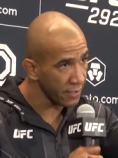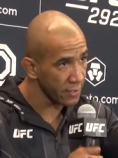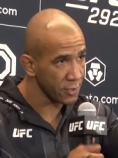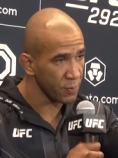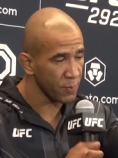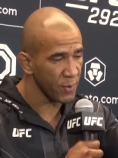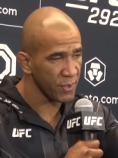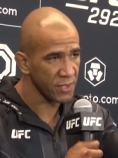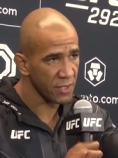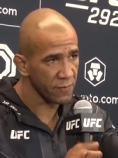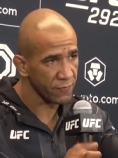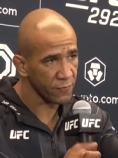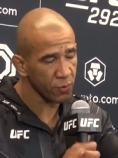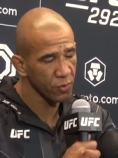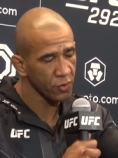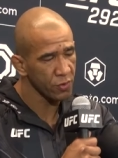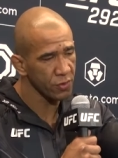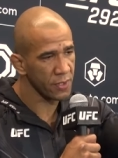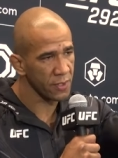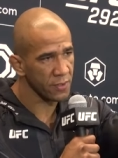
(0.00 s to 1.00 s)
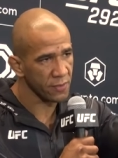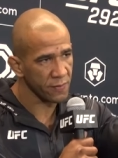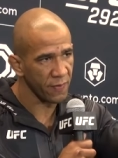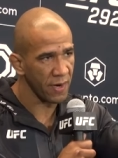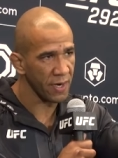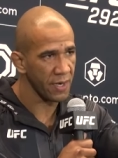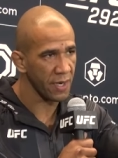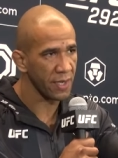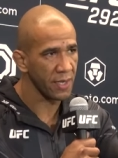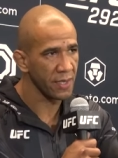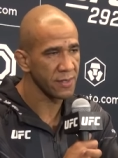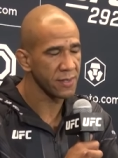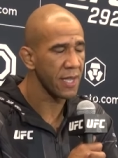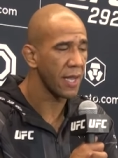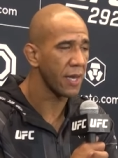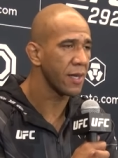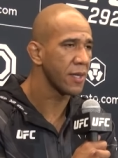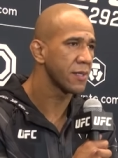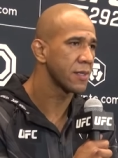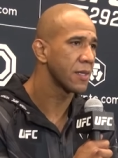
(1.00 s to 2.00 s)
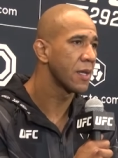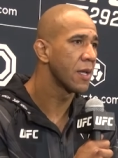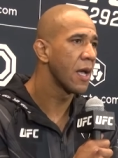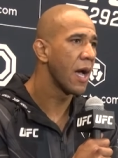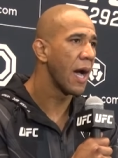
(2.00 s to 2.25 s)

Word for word: specific to this fight against Dennis,